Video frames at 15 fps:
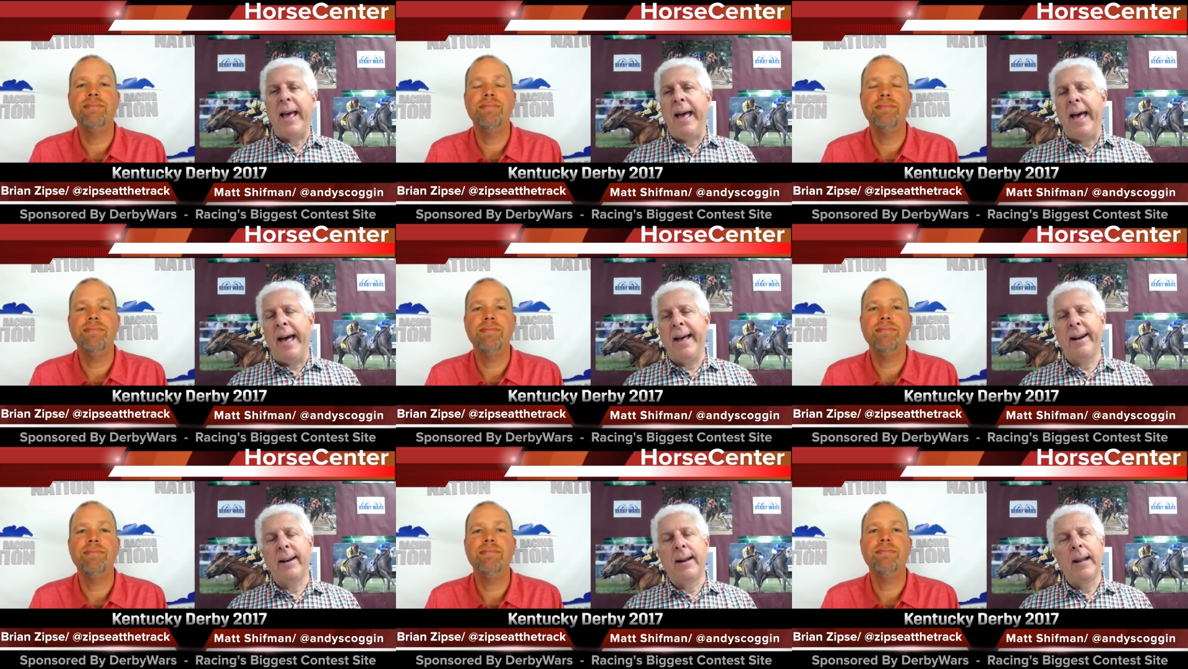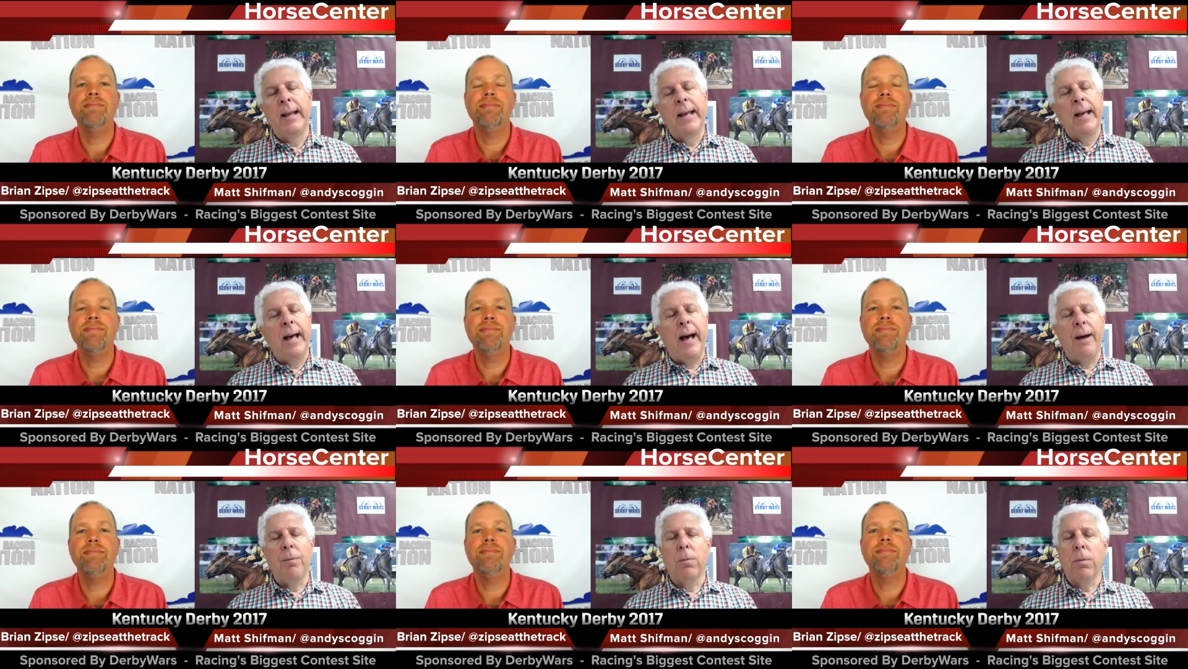Speaker 1: And
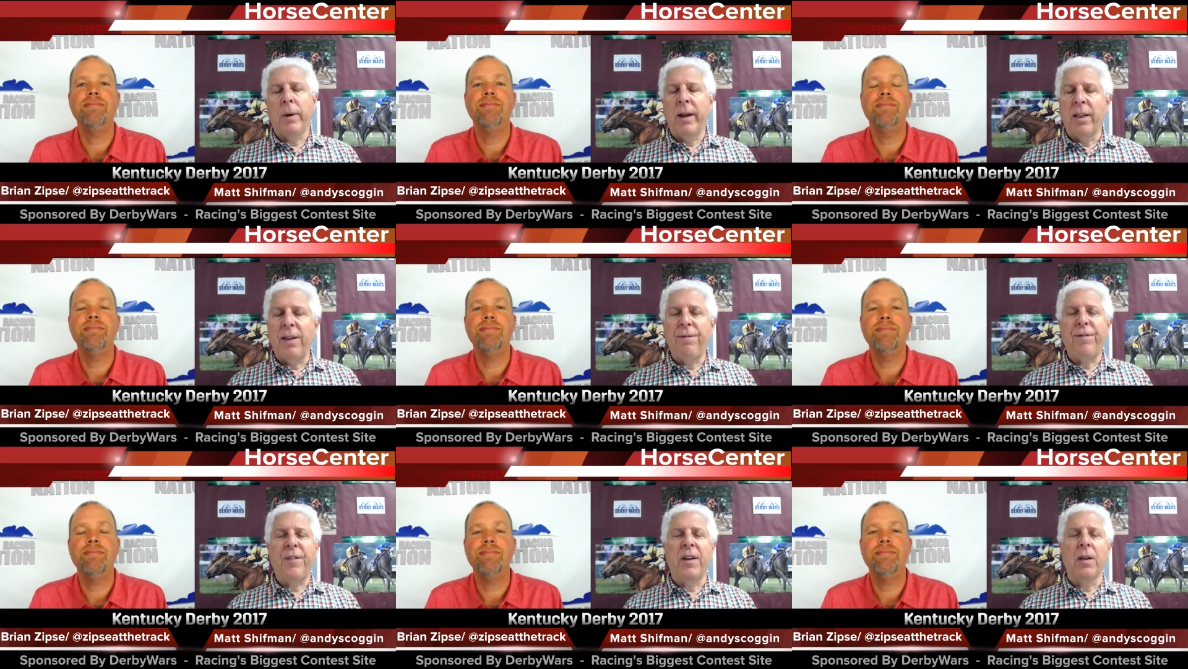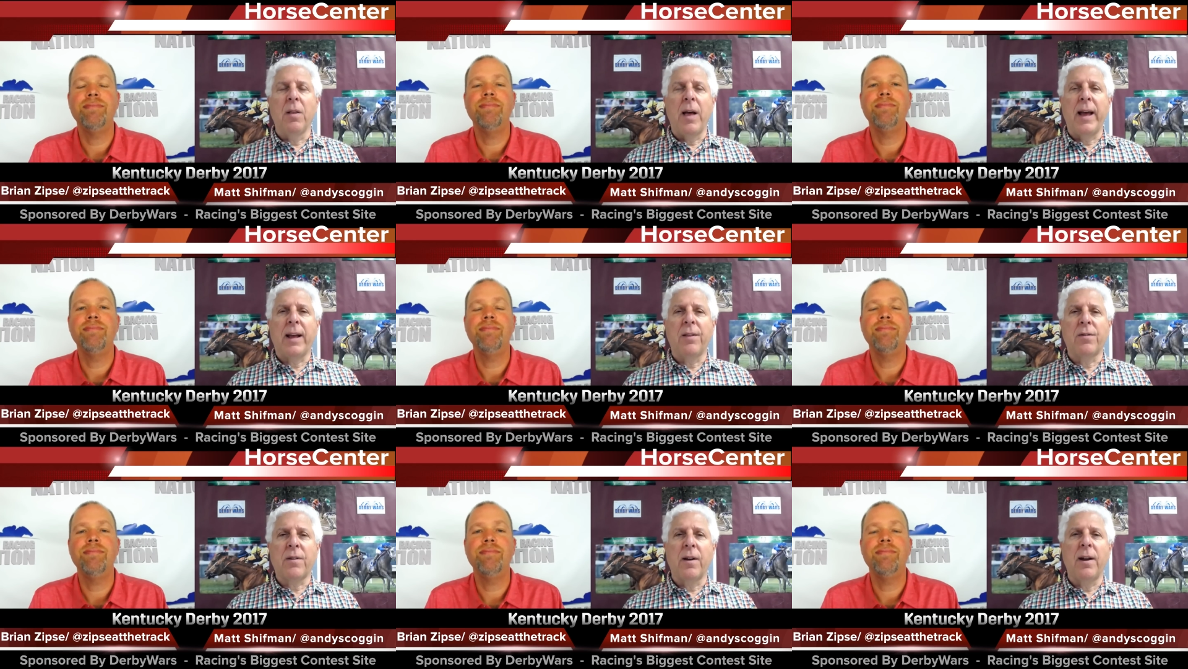I really feel
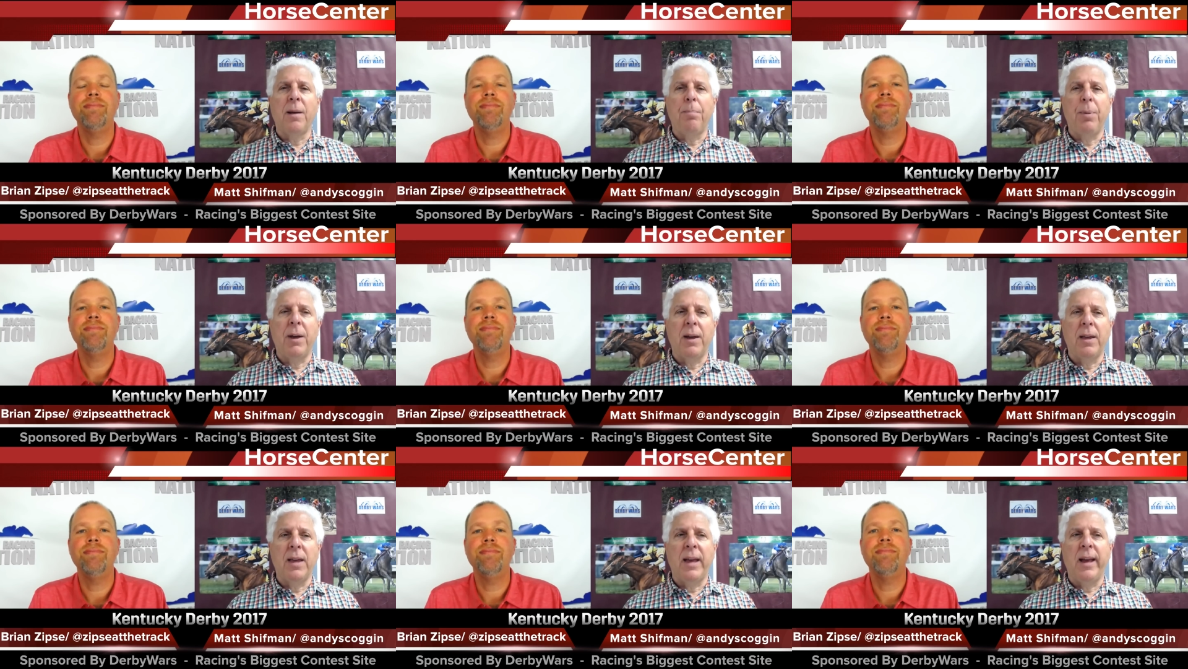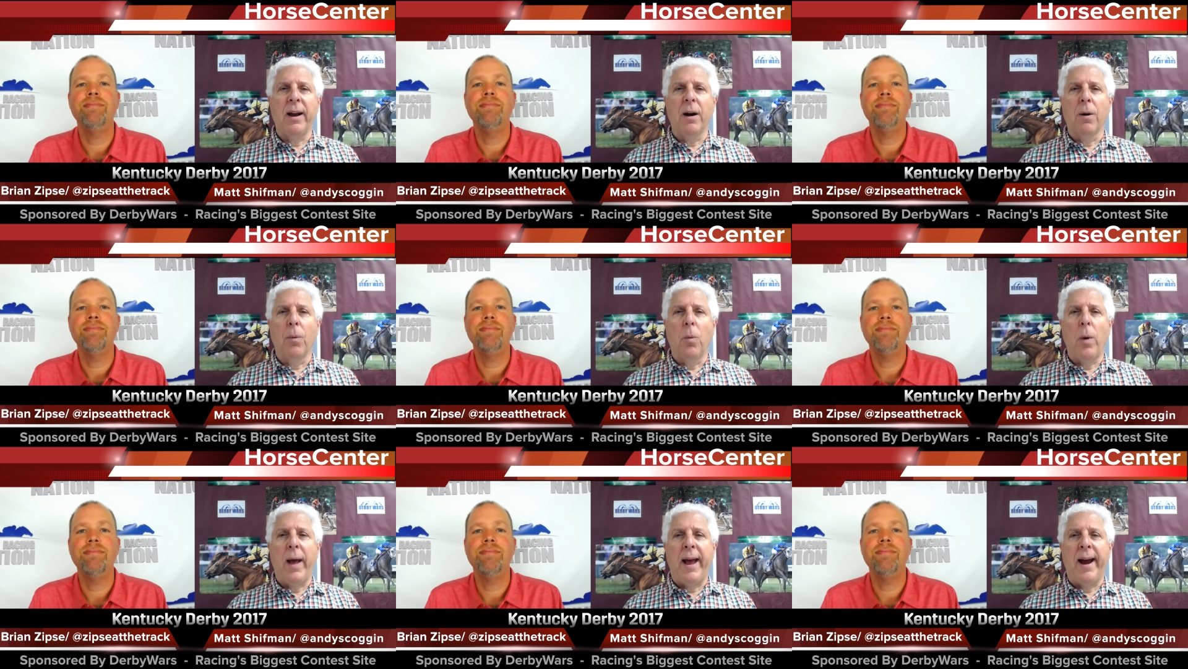like it's going to be a year
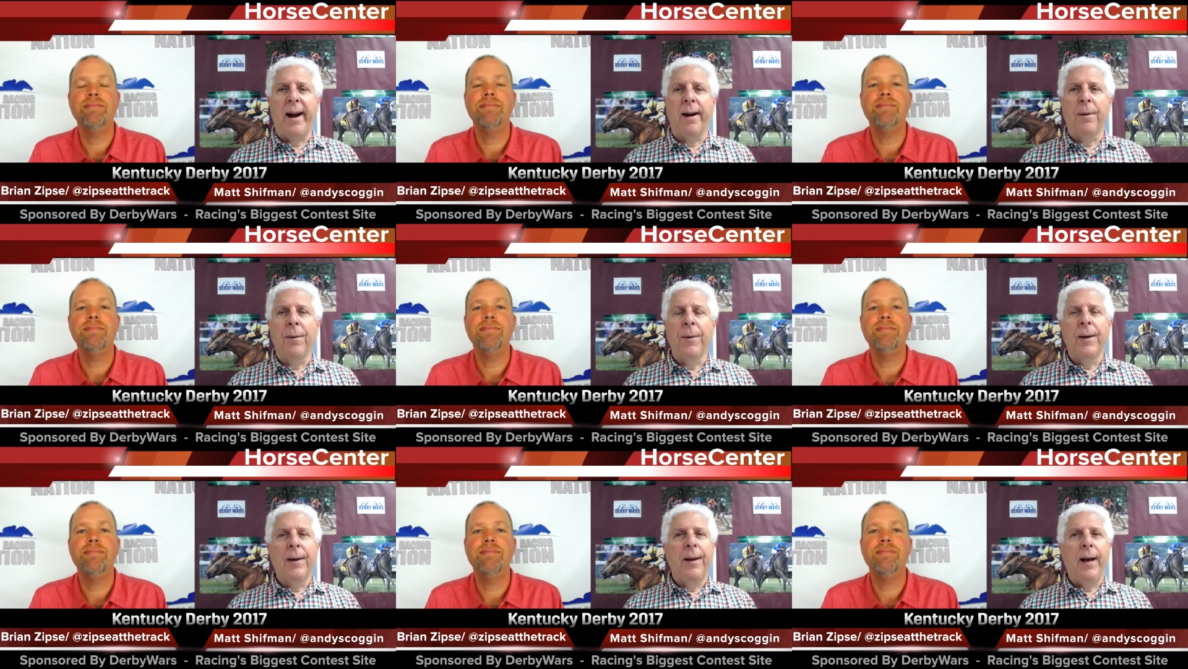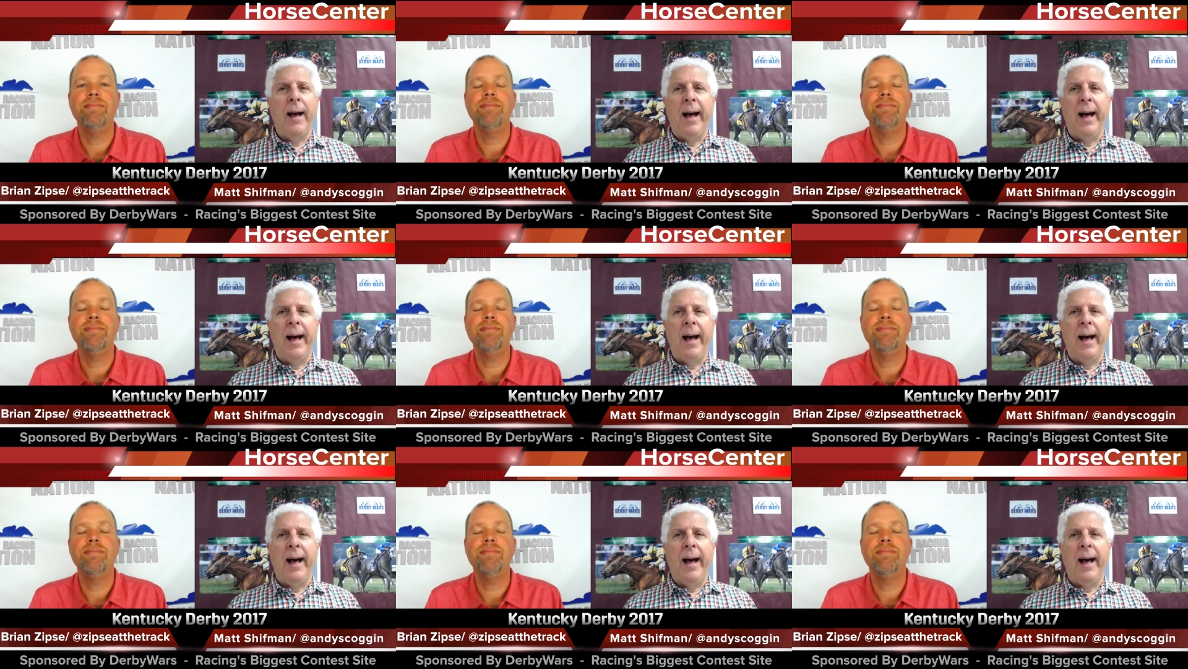where